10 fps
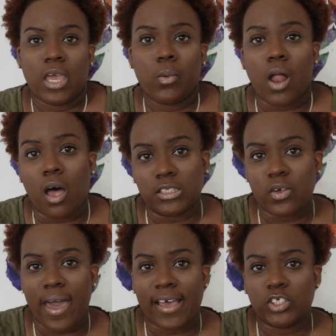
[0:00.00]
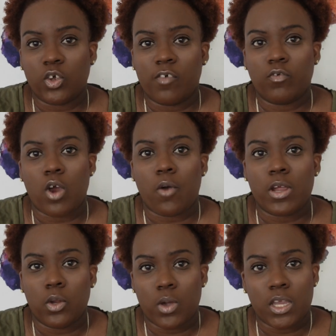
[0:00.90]
It will also ask you if you are
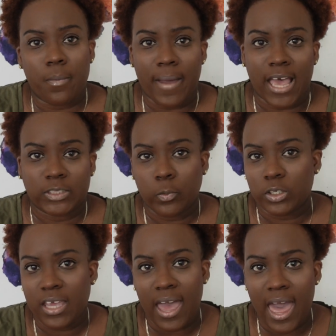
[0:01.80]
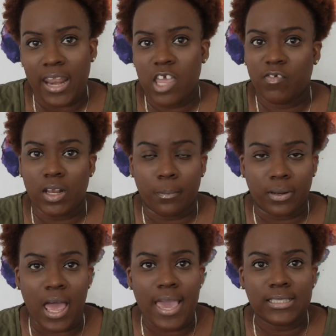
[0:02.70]
renewing your passport card. If it
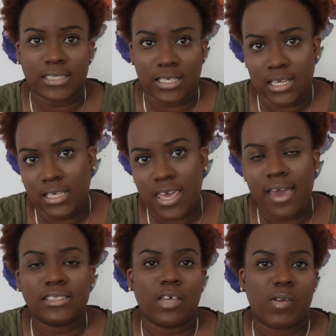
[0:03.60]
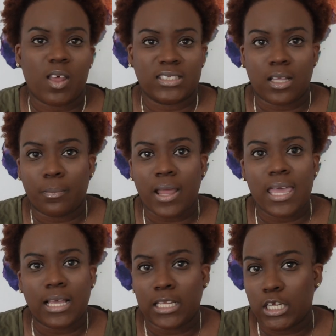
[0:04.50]
applies, click yes. If it doesn't
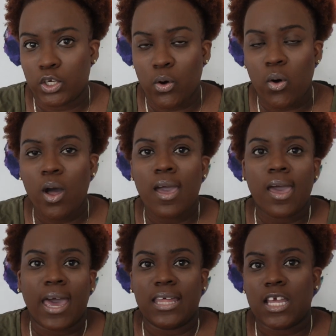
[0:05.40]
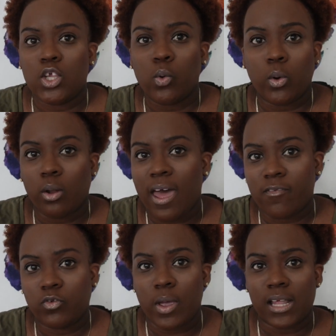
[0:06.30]
apply, click no. And then you will
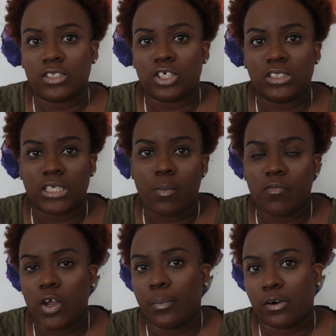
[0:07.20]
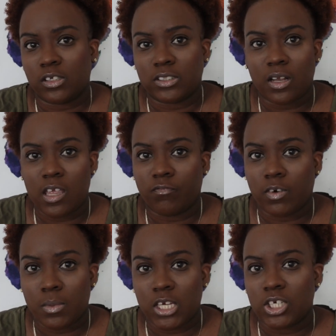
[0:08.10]
have to enter some of your personal
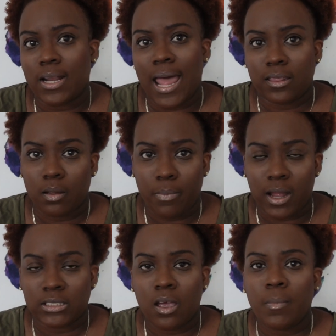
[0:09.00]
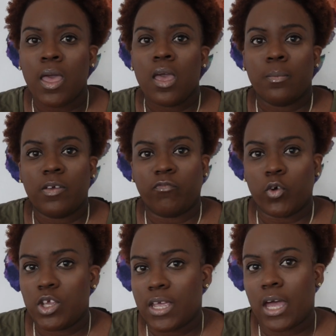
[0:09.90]
information at the bottom
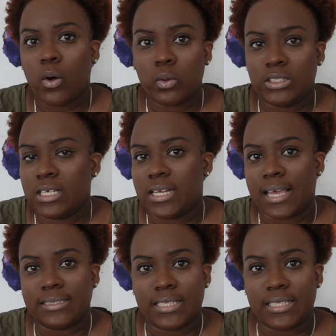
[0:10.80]
before you can go to the next